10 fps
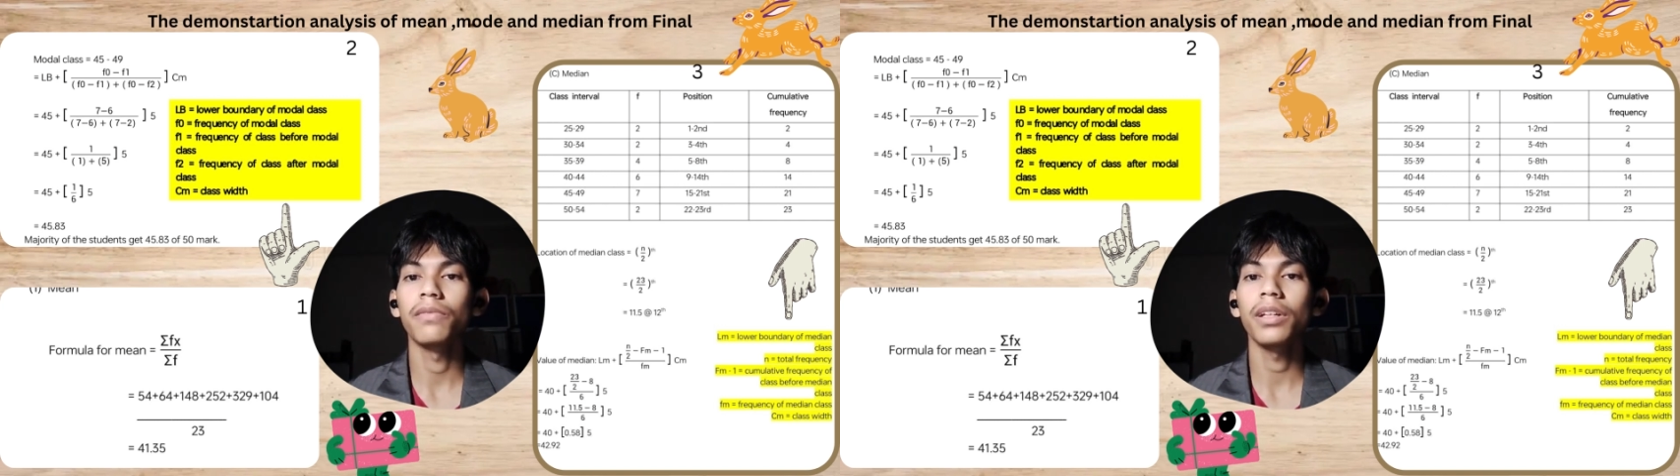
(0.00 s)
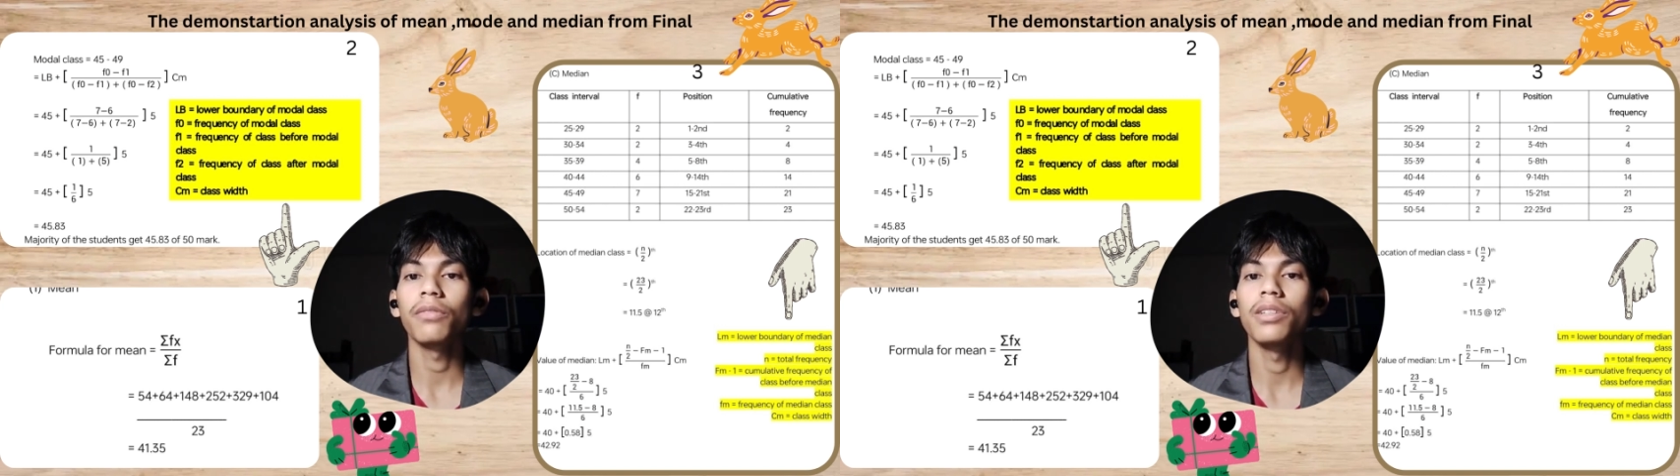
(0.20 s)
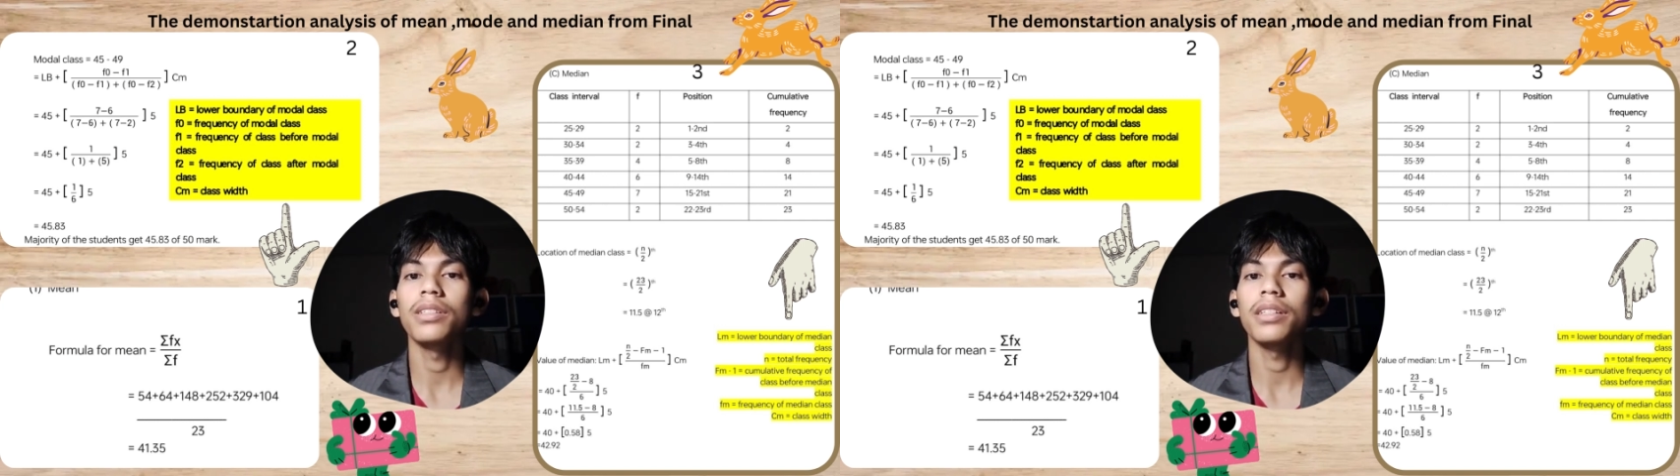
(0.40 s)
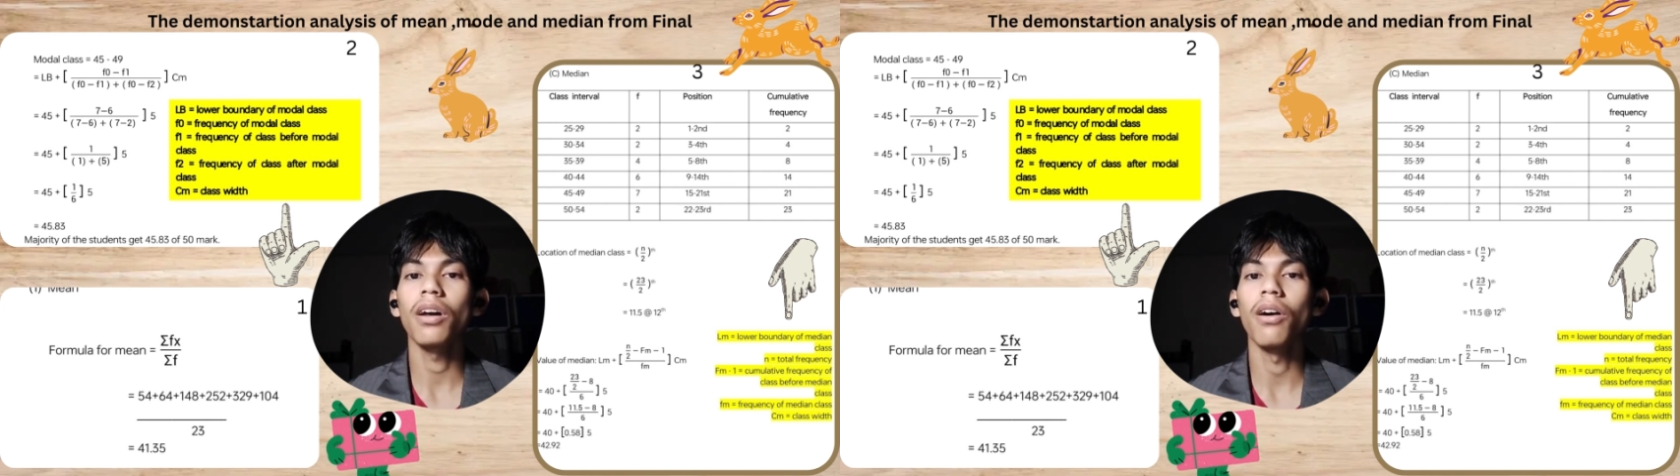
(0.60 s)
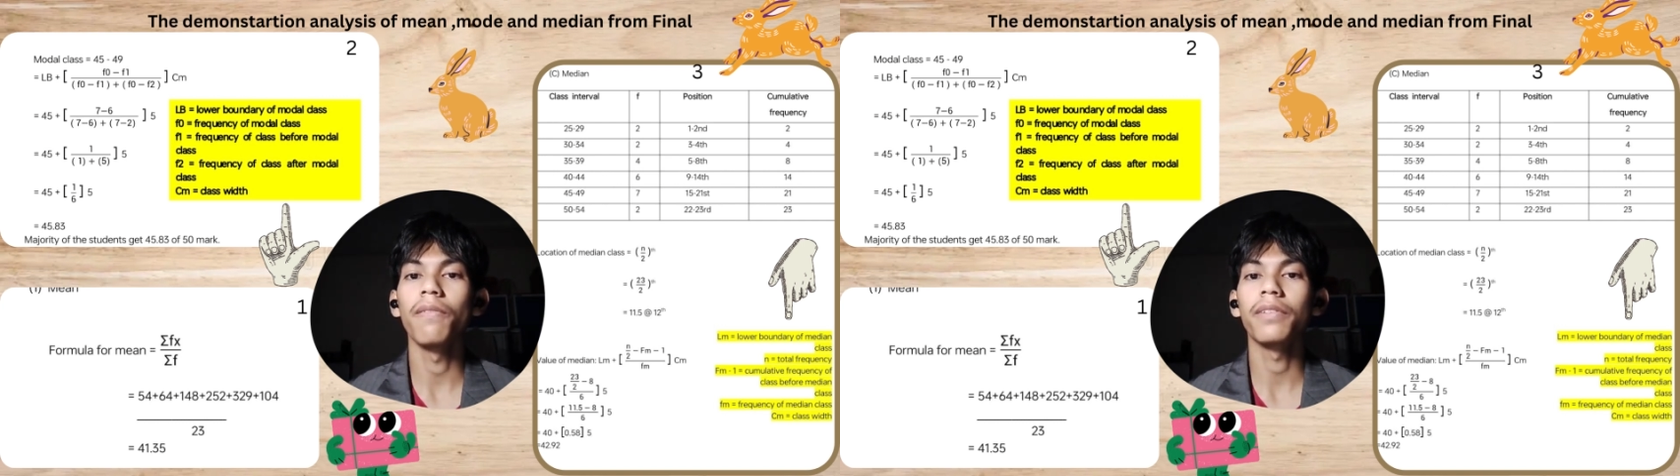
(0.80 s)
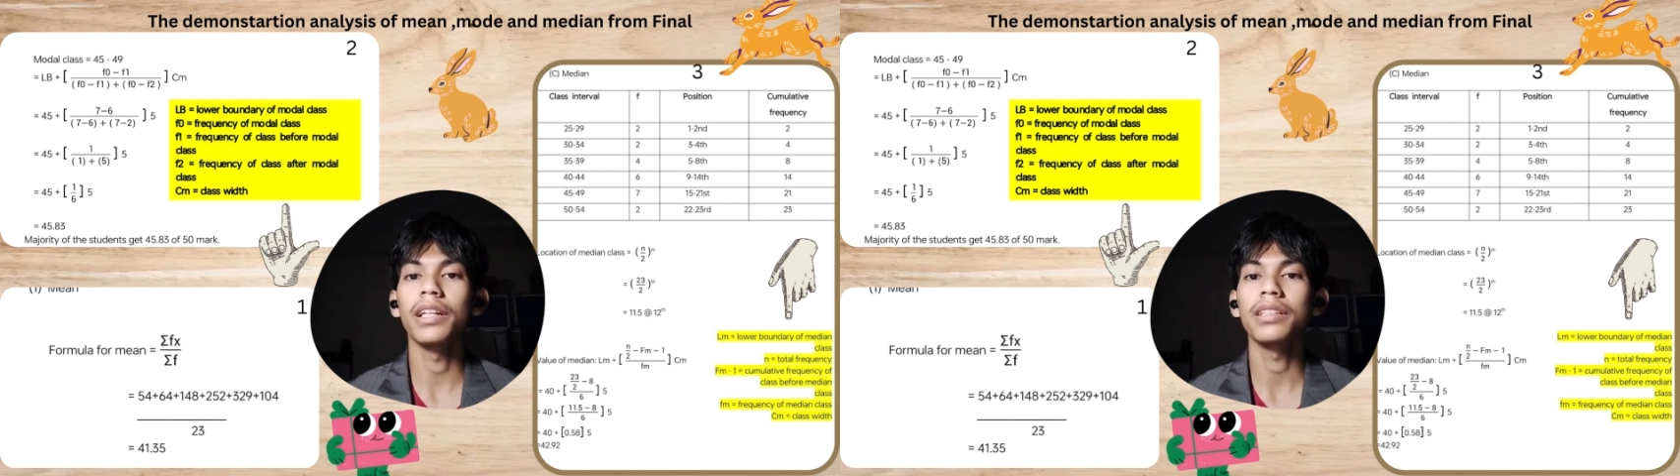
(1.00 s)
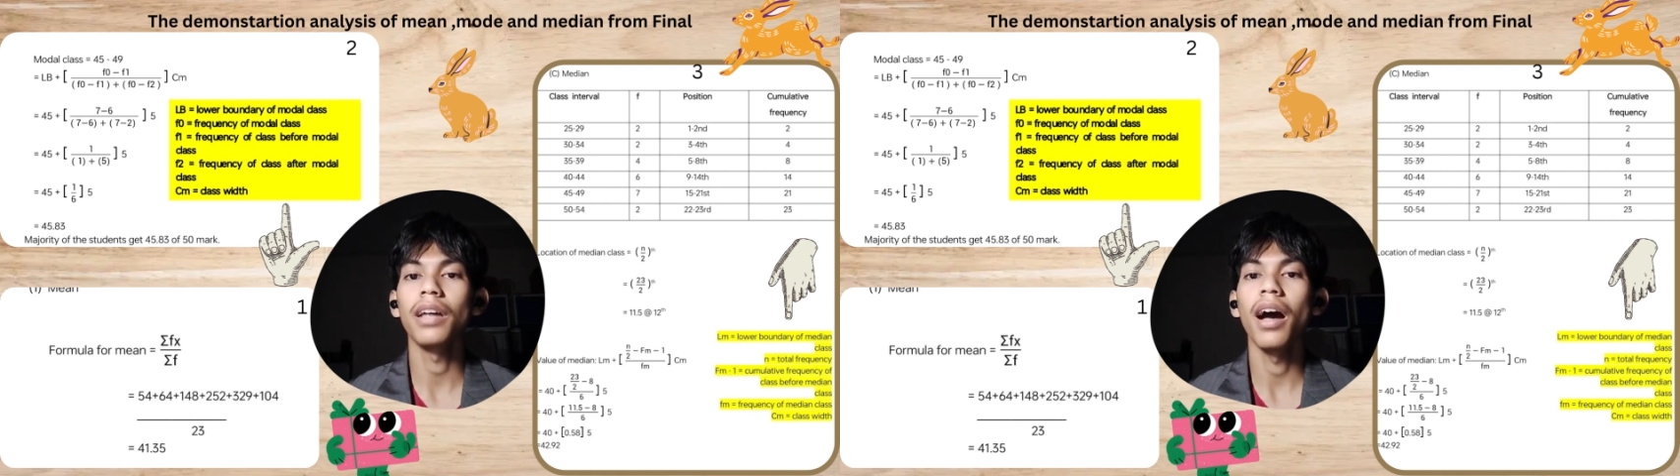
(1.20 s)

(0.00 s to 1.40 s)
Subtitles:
frequency of class